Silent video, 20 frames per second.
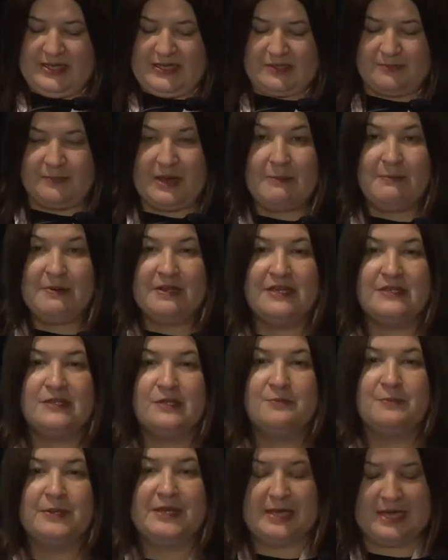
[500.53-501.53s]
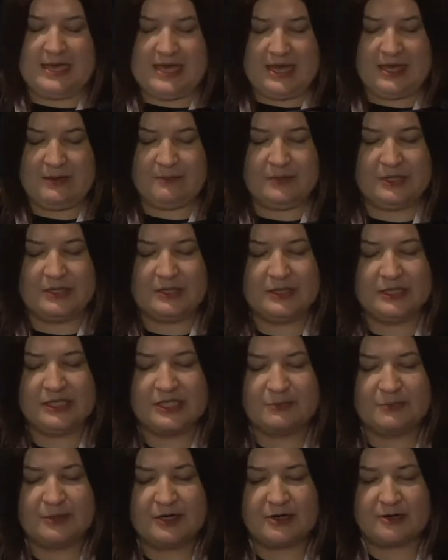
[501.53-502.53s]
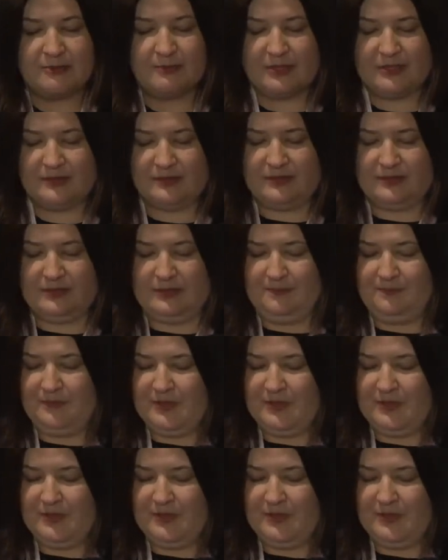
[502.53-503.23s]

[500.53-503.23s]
smARTplaces became an experiment,